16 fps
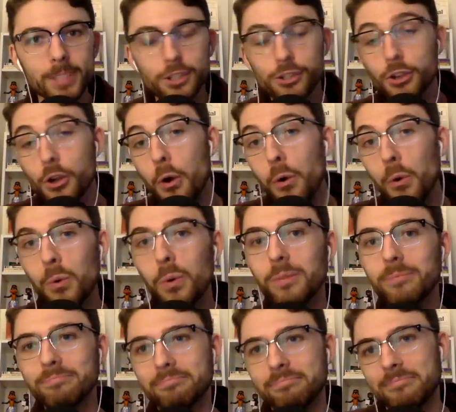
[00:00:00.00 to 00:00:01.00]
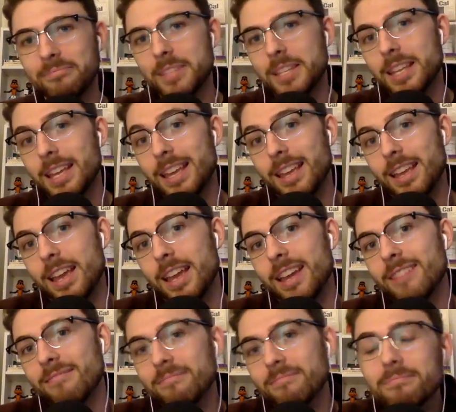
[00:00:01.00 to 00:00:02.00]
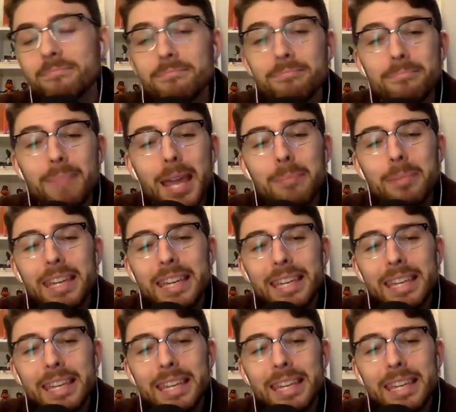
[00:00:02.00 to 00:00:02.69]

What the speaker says: So maybe